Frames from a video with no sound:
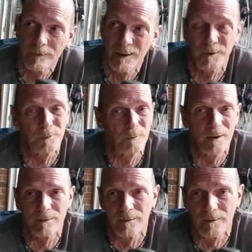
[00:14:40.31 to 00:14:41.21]
Trying to do the
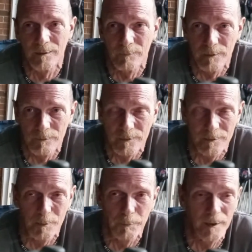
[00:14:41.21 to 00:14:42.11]
right thing, even if
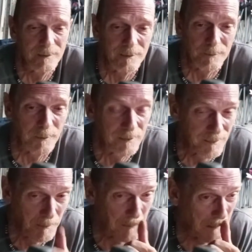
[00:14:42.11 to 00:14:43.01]
it's in a bad situation.